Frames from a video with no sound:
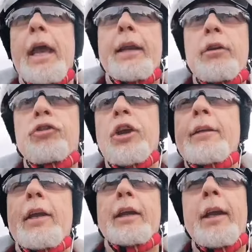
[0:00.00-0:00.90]

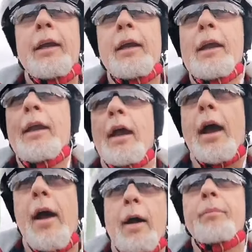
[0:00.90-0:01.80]
energetic
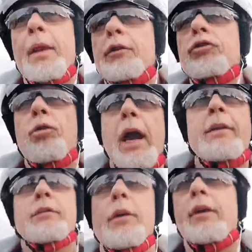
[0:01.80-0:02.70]

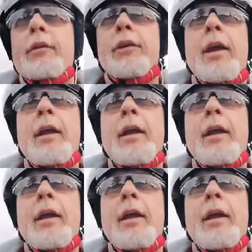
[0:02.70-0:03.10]
attractiveness